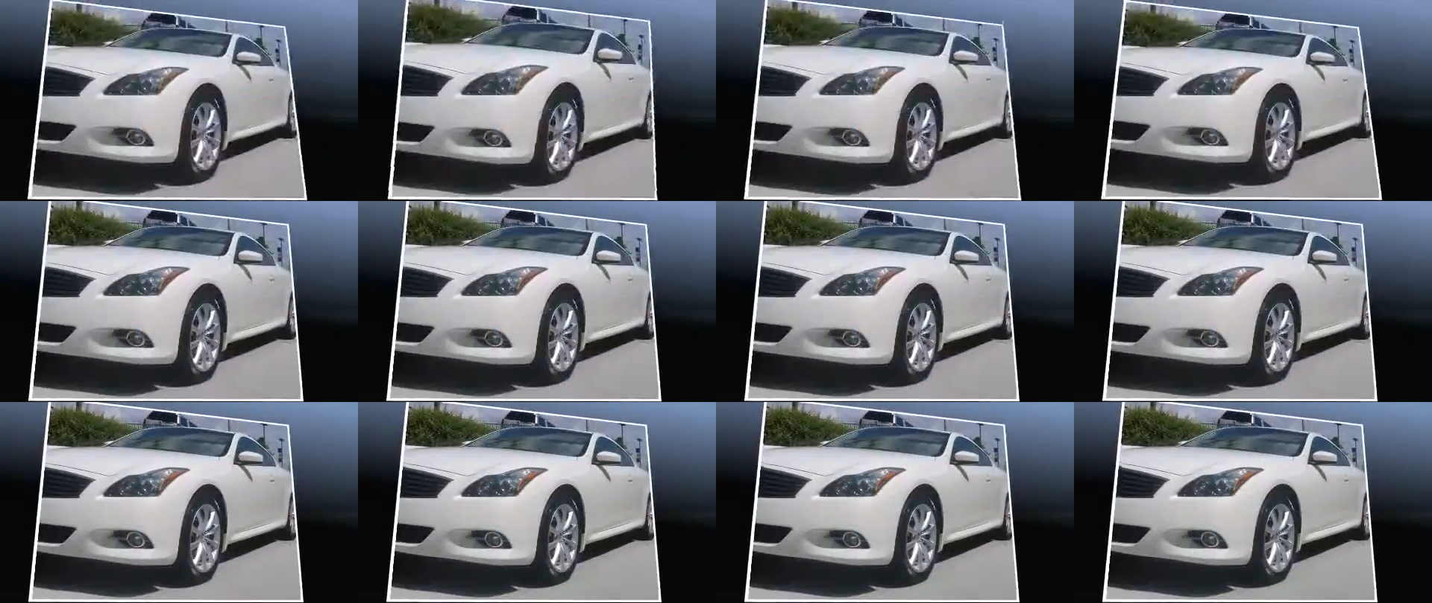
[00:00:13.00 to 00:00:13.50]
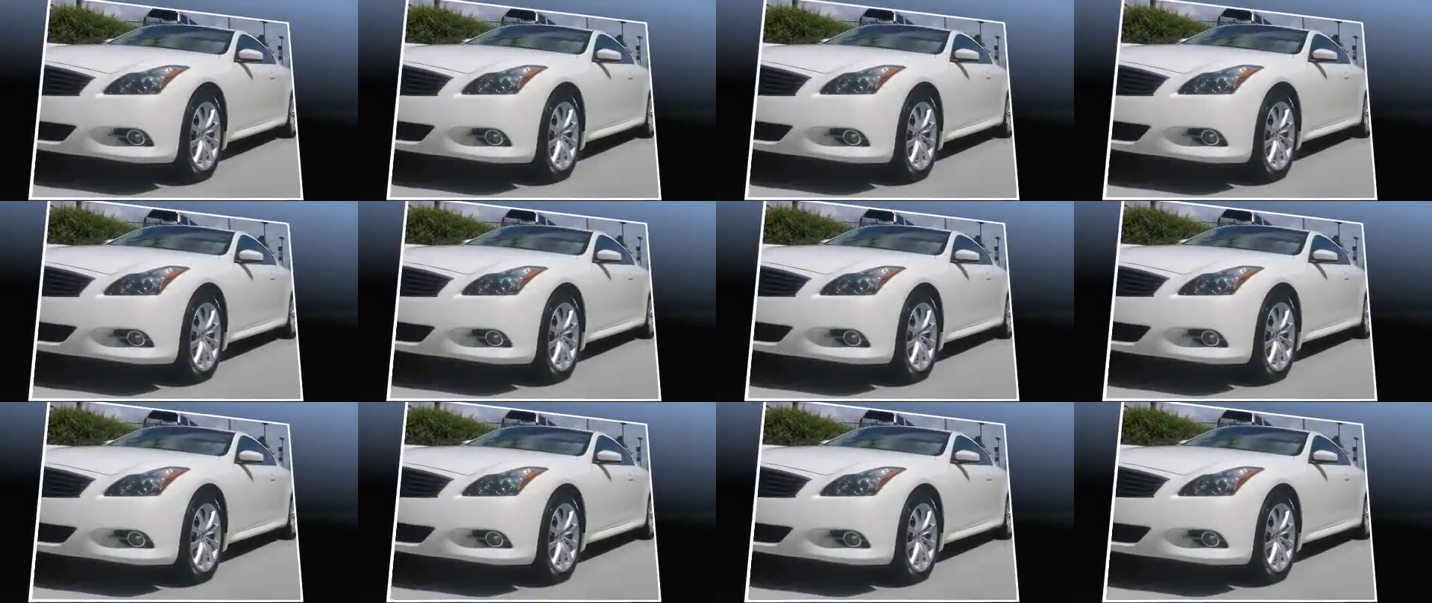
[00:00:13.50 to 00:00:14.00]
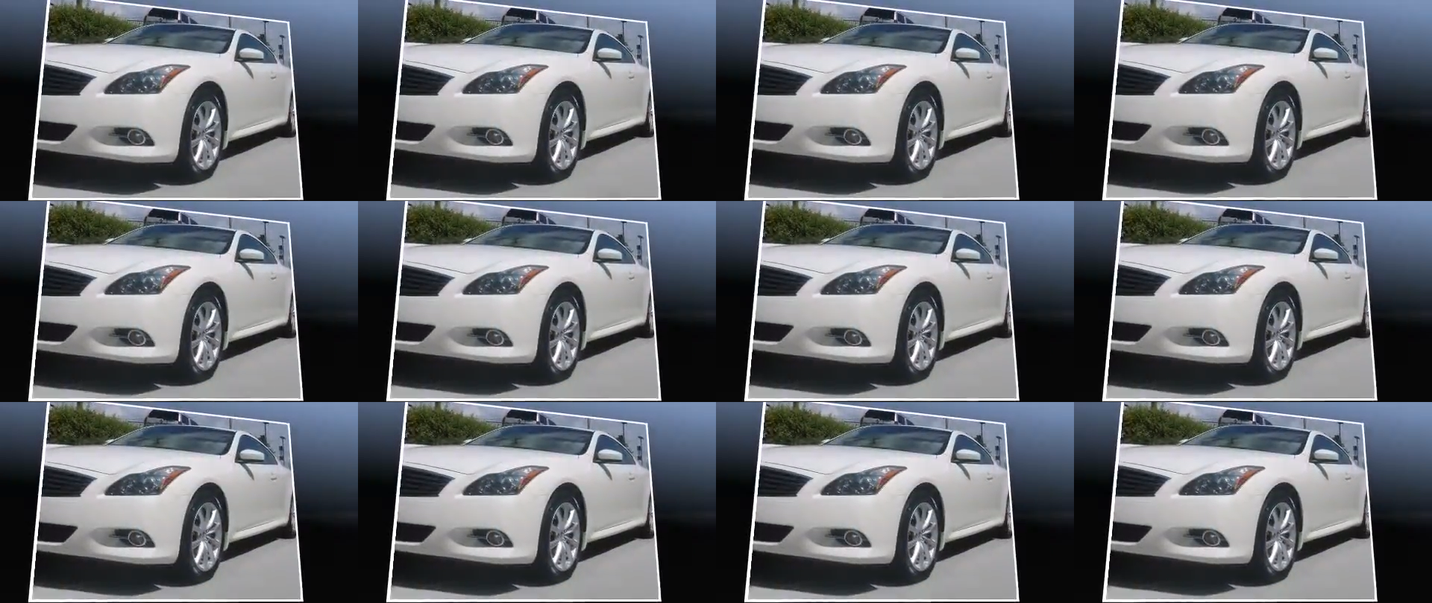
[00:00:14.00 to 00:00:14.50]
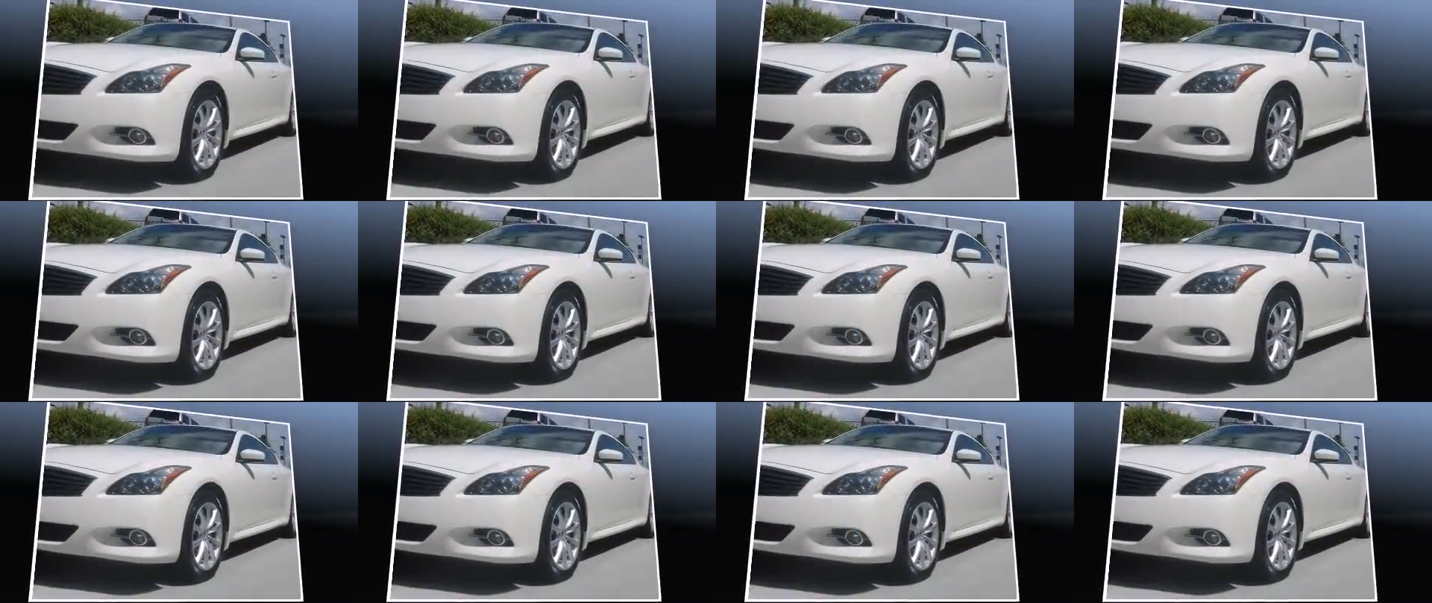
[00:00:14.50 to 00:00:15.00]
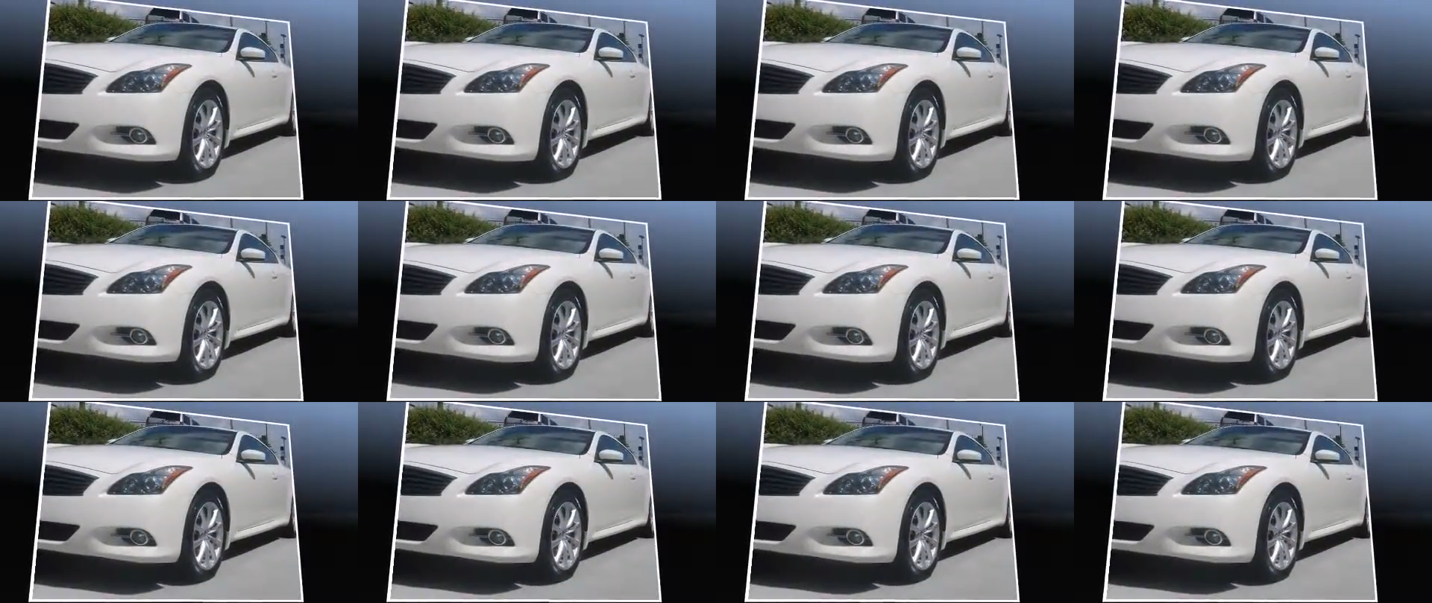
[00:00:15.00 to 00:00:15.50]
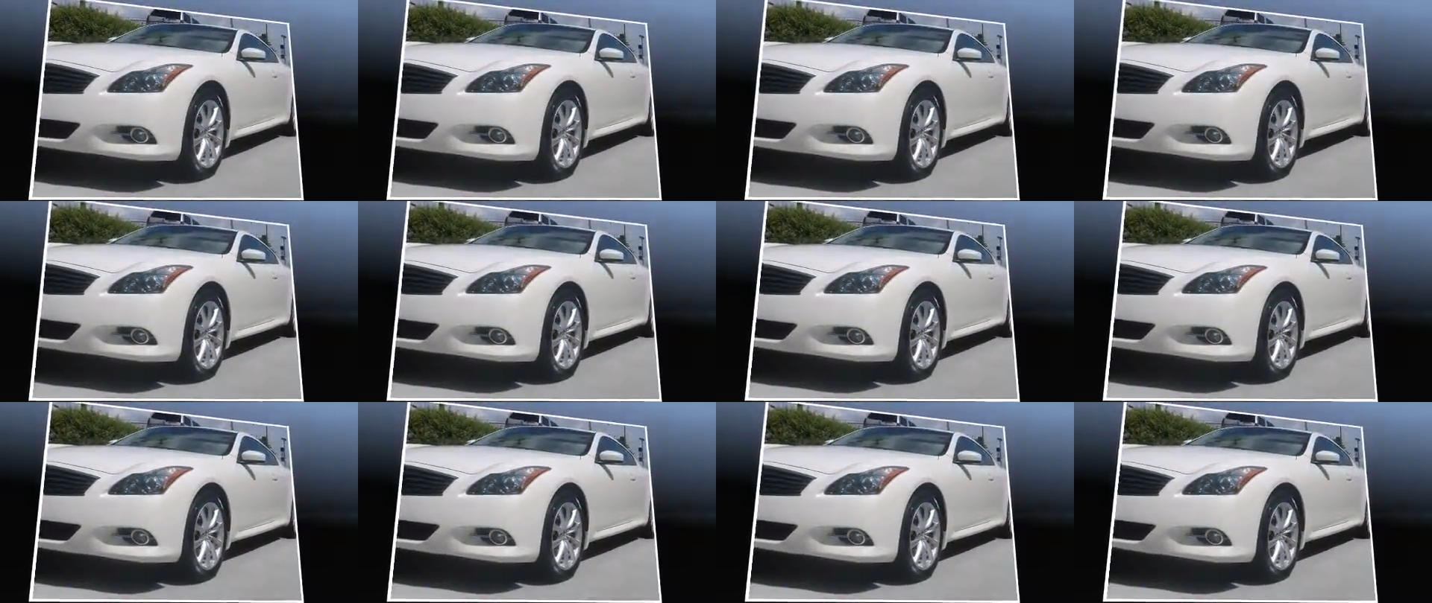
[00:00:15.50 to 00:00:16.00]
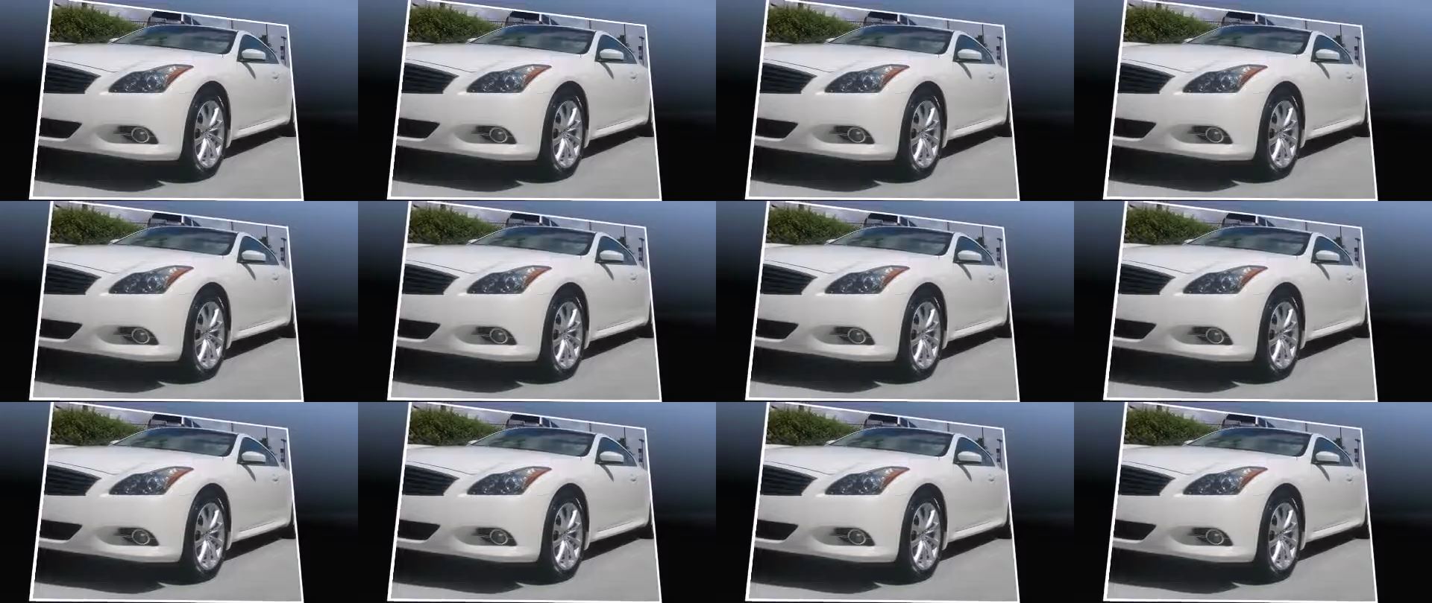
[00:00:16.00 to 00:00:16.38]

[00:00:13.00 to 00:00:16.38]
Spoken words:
[unreadable: no face in view]